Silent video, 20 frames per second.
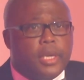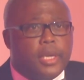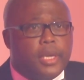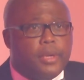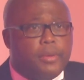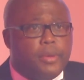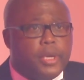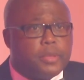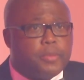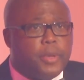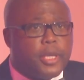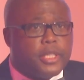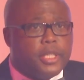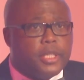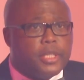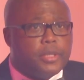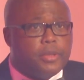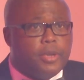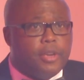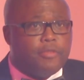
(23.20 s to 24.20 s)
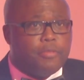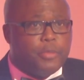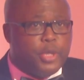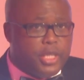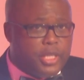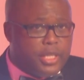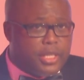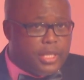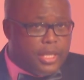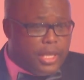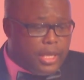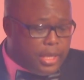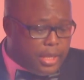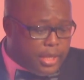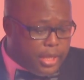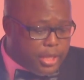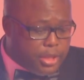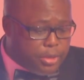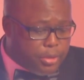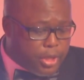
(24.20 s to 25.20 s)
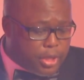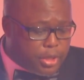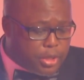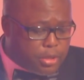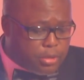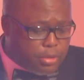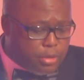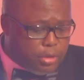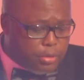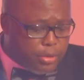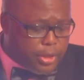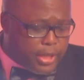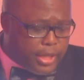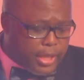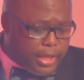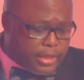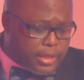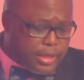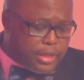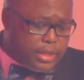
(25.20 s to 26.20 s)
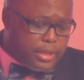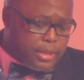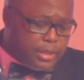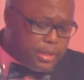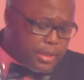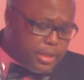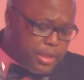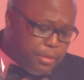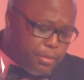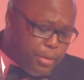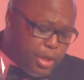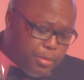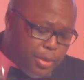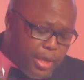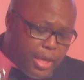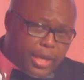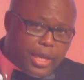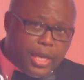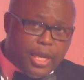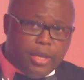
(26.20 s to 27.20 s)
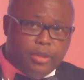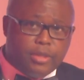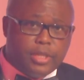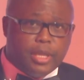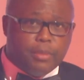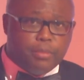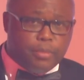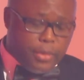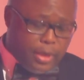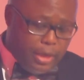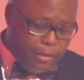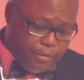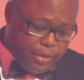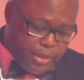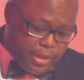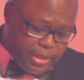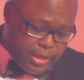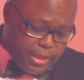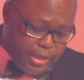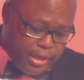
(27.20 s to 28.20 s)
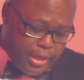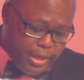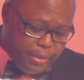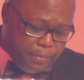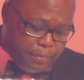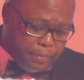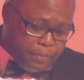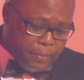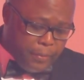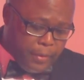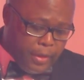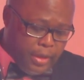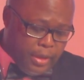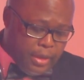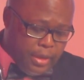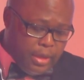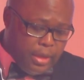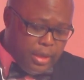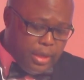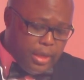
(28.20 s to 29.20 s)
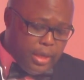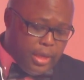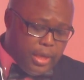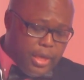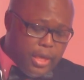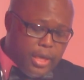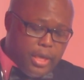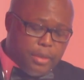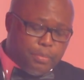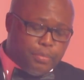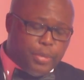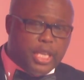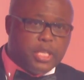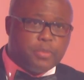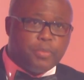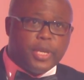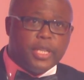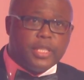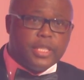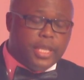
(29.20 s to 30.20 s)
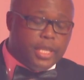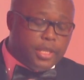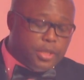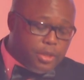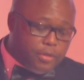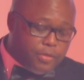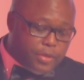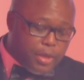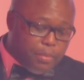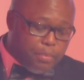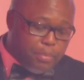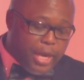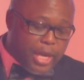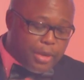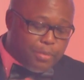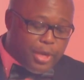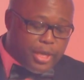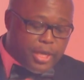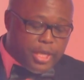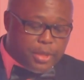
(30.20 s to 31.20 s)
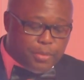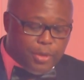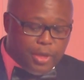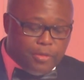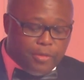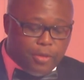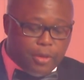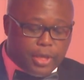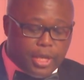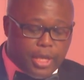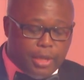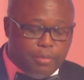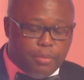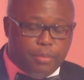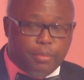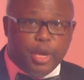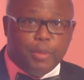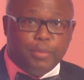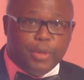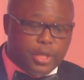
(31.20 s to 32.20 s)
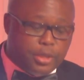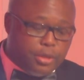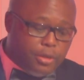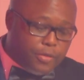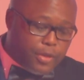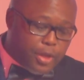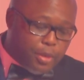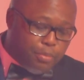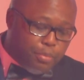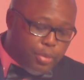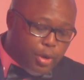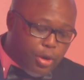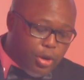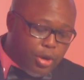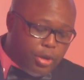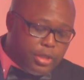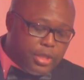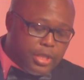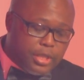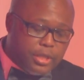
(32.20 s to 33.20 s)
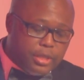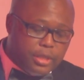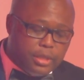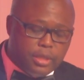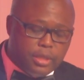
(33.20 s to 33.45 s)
We're expecting to have Minister Lindiwe Zulu with us. She may be around, I haven't seen her. Past presidents of the Black Management Forum, members of the board,